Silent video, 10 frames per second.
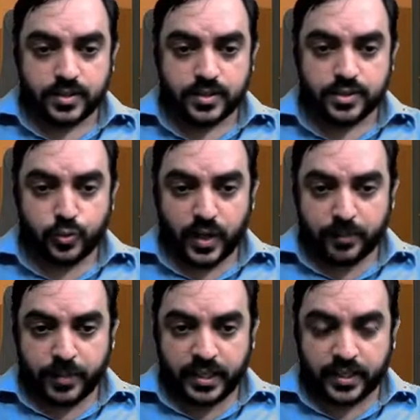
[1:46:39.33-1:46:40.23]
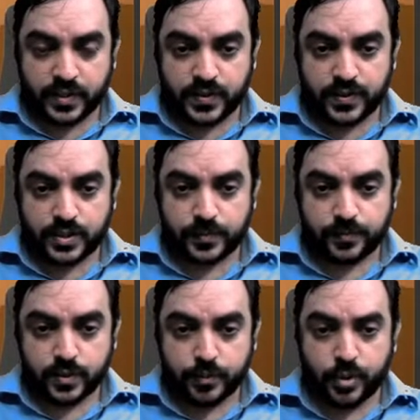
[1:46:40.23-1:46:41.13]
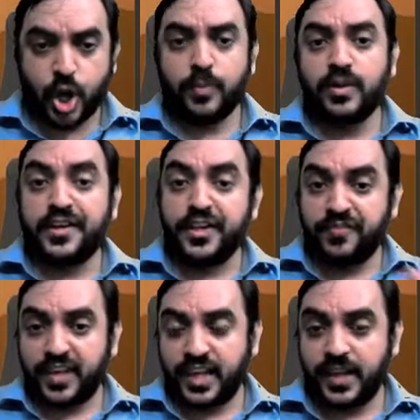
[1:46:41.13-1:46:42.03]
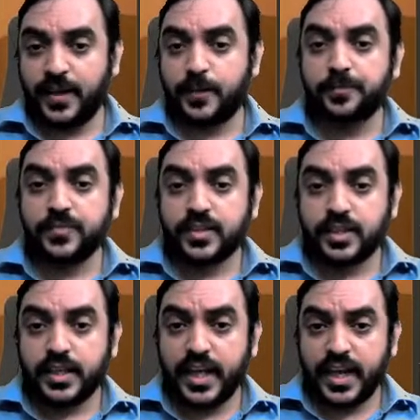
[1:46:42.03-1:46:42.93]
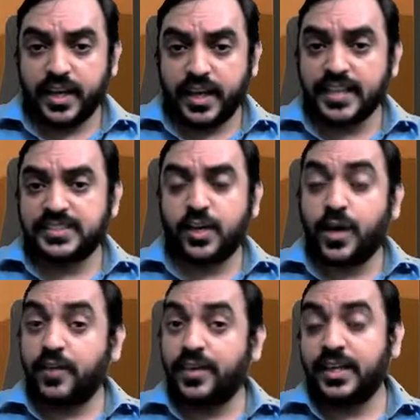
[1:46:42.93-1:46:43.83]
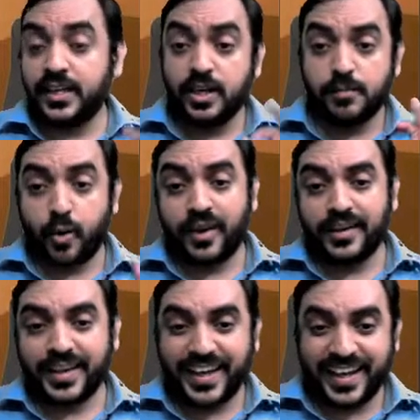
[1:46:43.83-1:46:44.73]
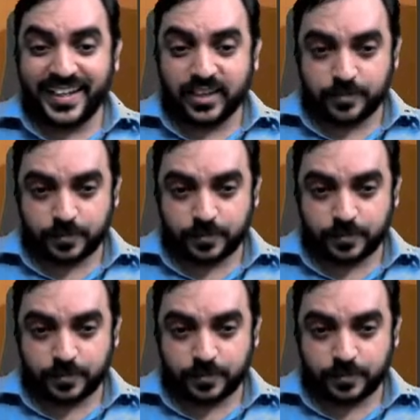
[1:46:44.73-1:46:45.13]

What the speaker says: So 1 minus probability of A surviving 0.8,